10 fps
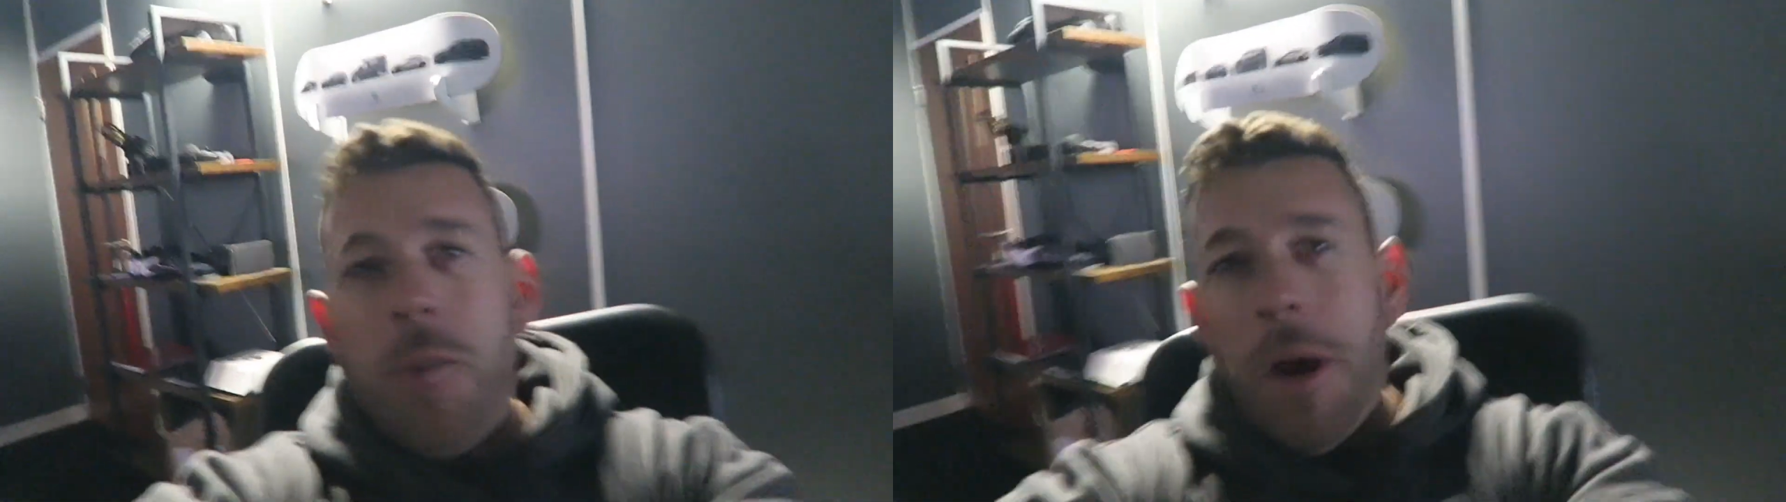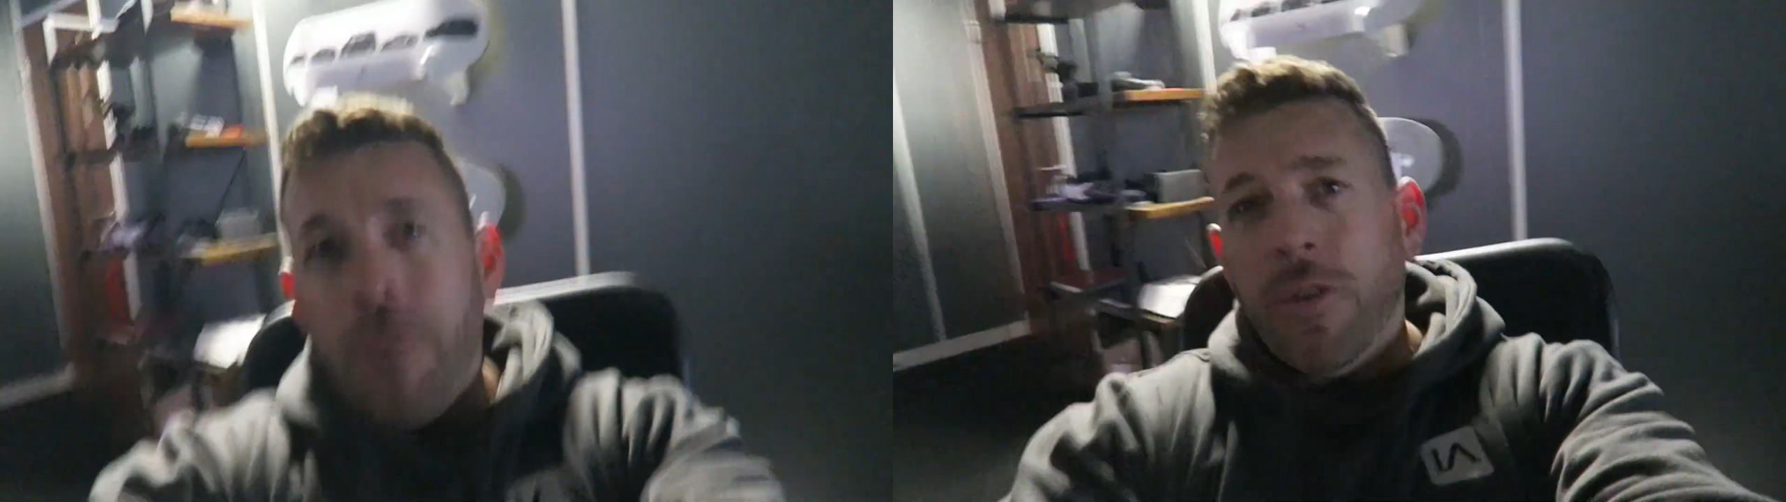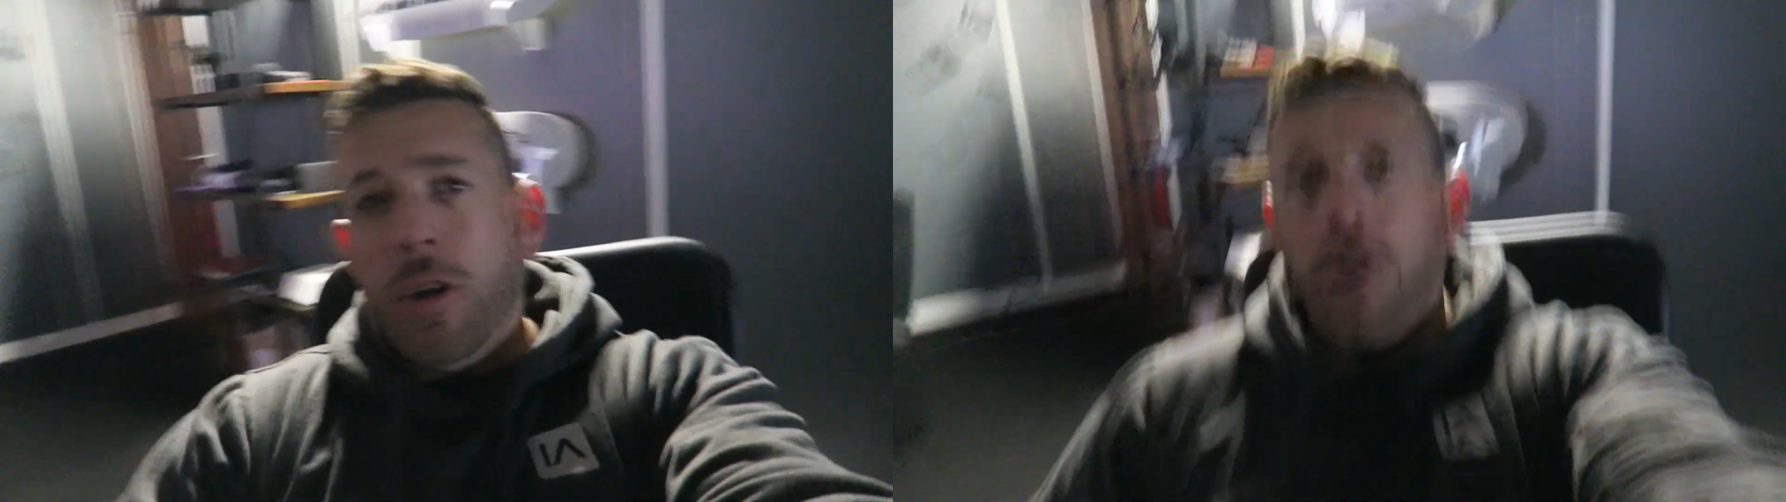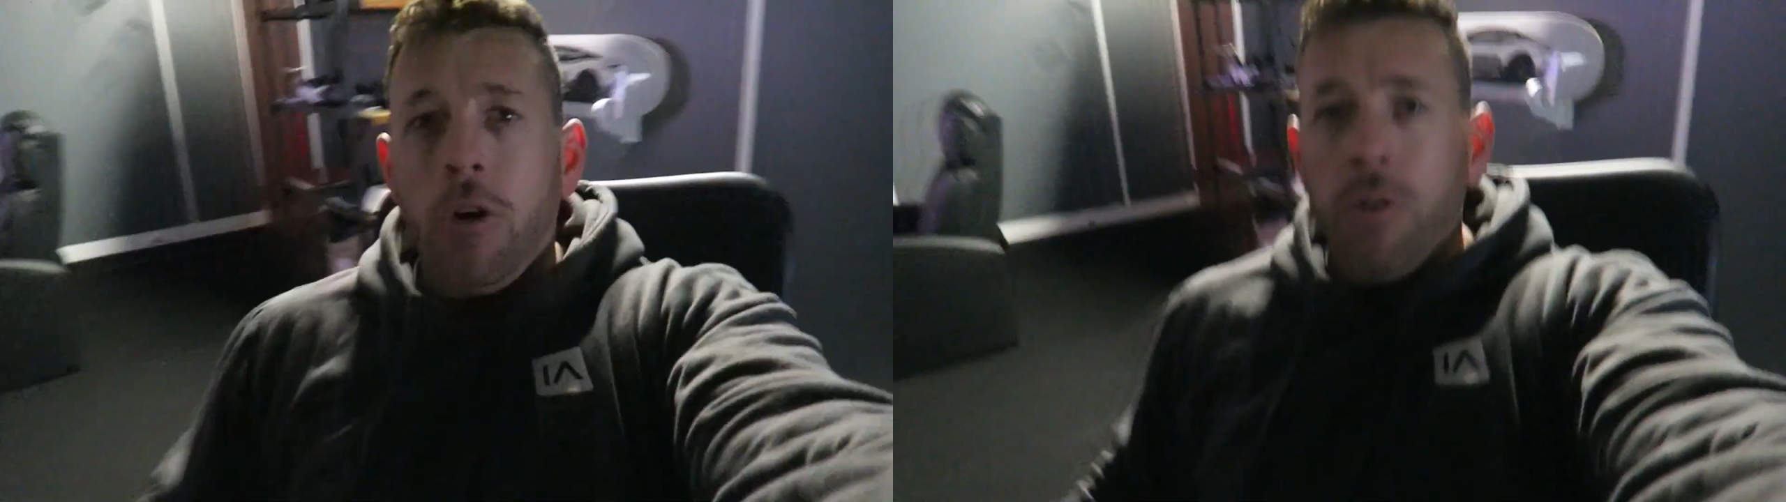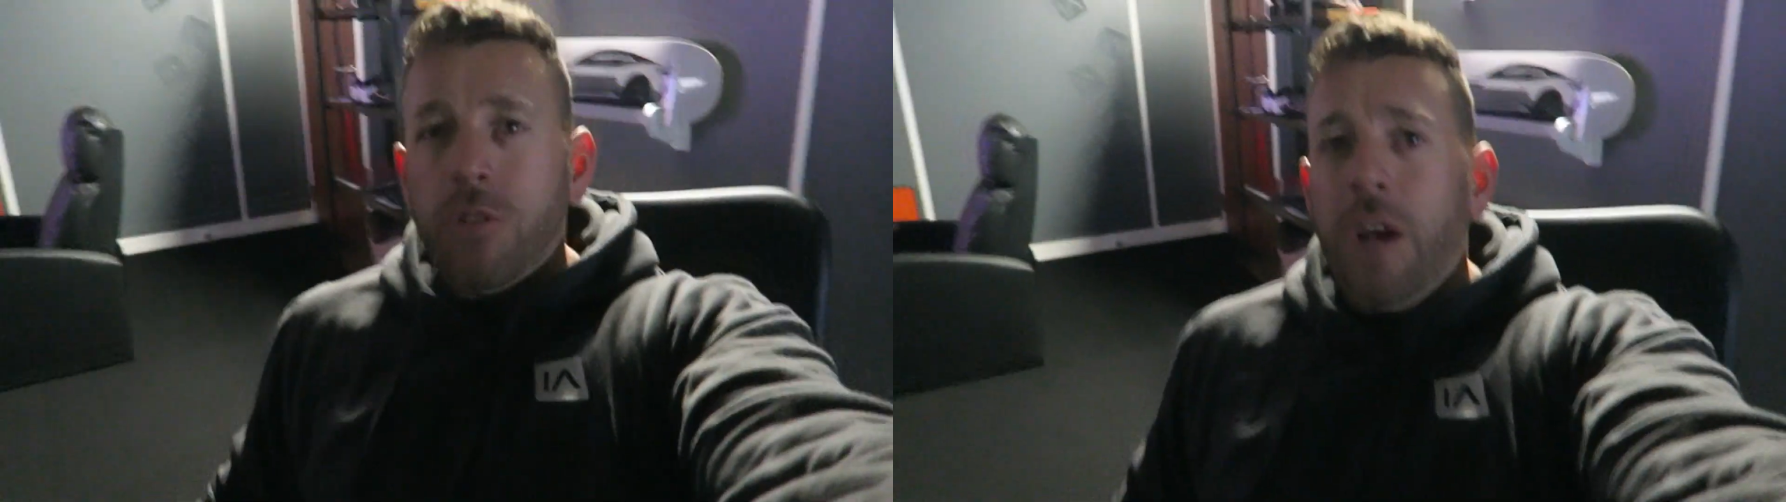about for a
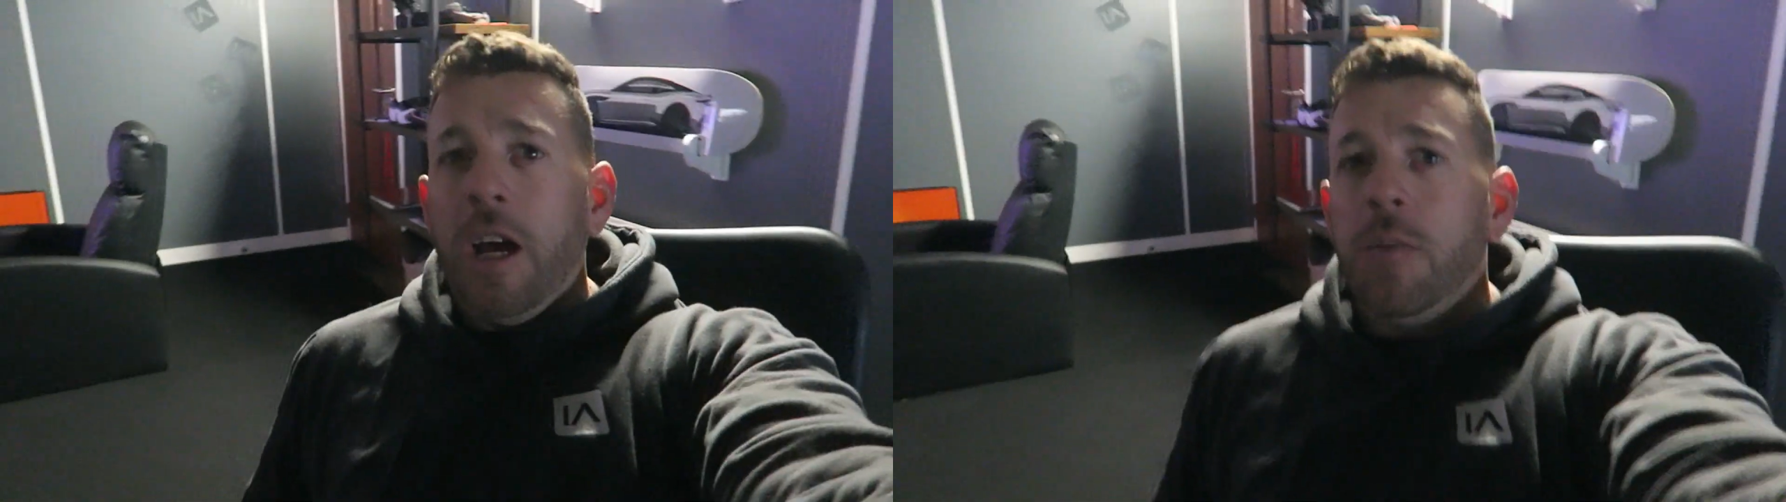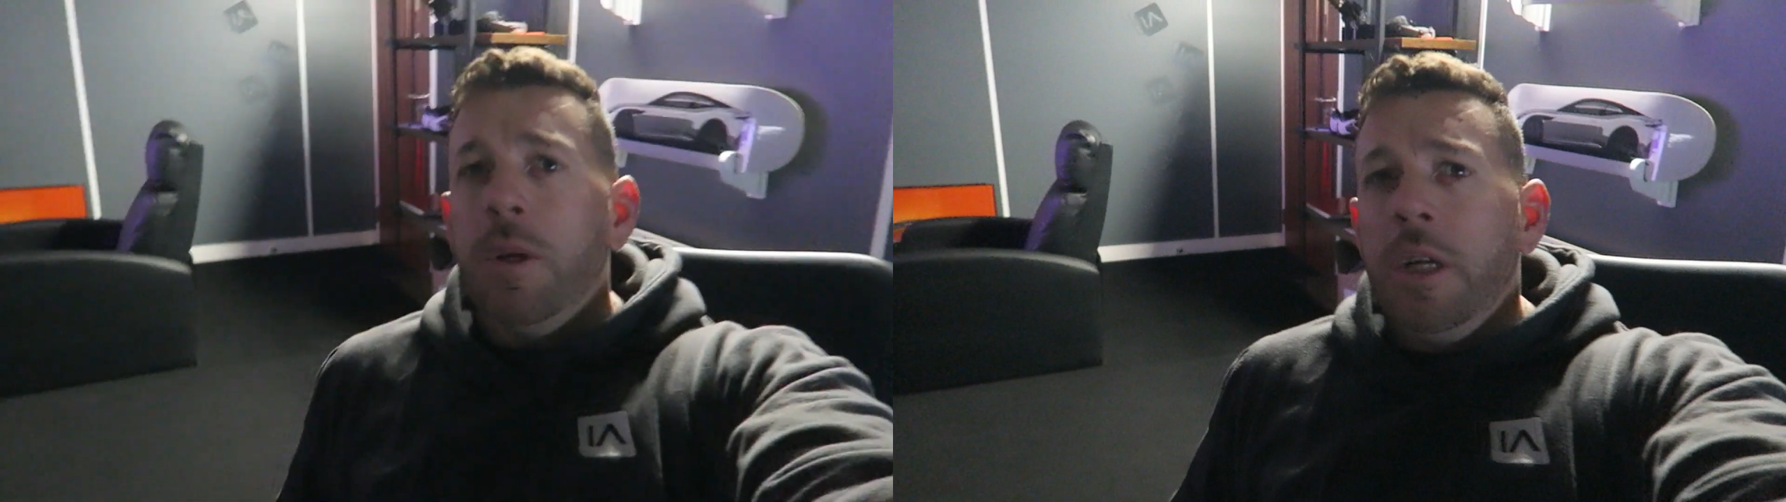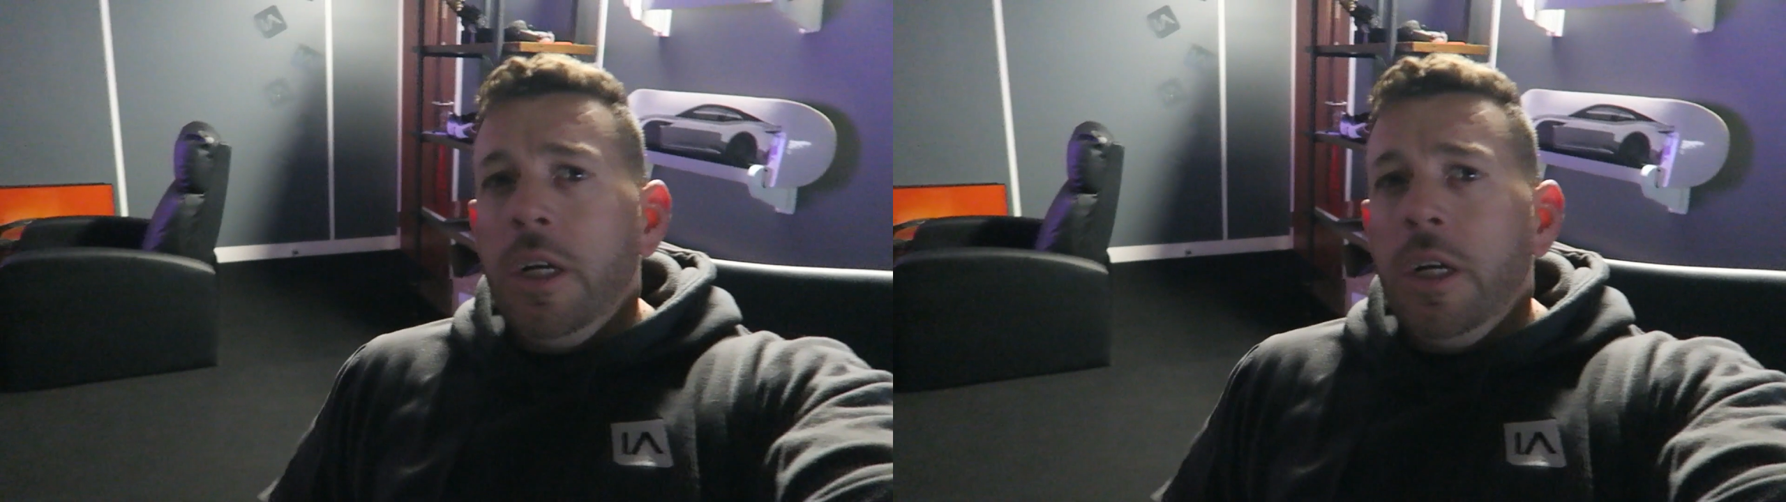long time.